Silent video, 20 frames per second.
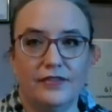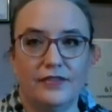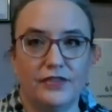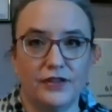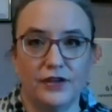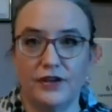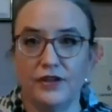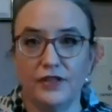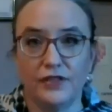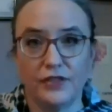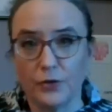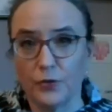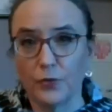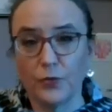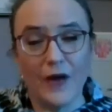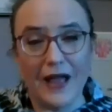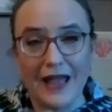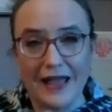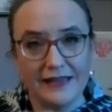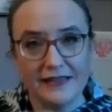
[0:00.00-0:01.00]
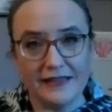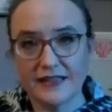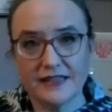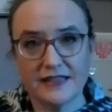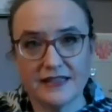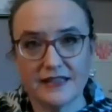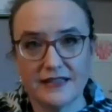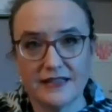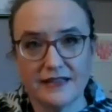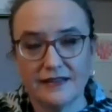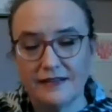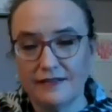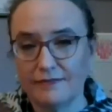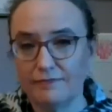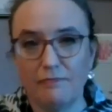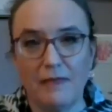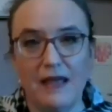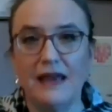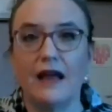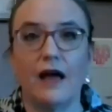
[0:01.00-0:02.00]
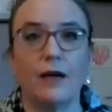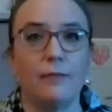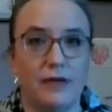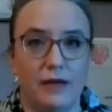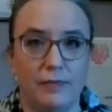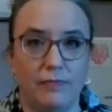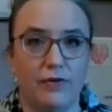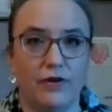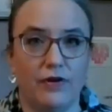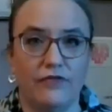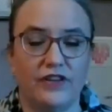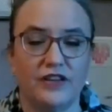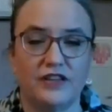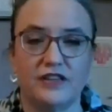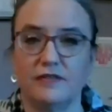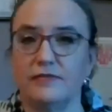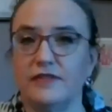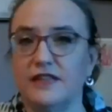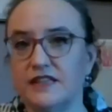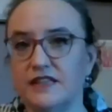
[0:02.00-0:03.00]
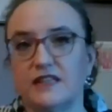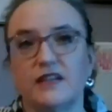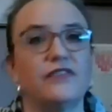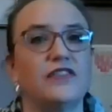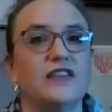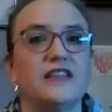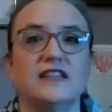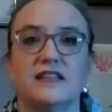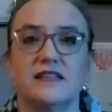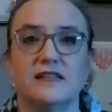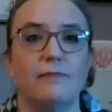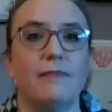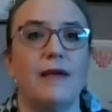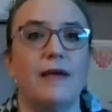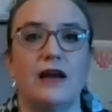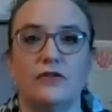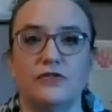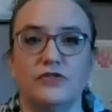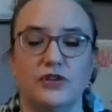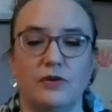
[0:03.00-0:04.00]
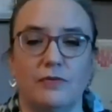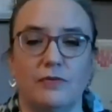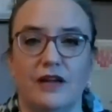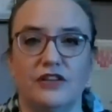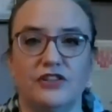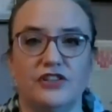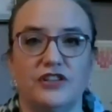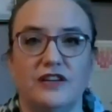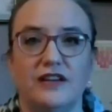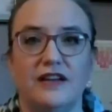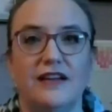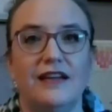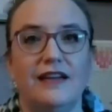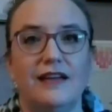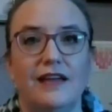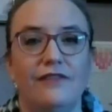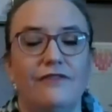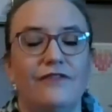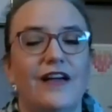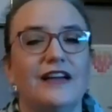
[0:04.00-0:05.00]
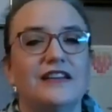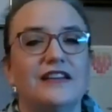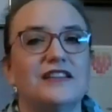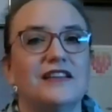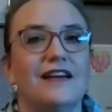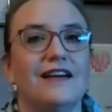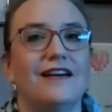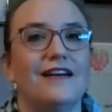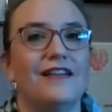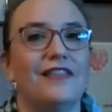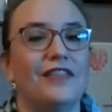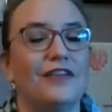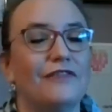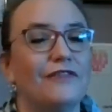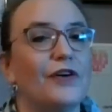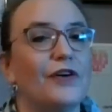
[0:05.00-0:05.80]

the rest may not be perfect, the stuff that doesn't matter so much. In fact, the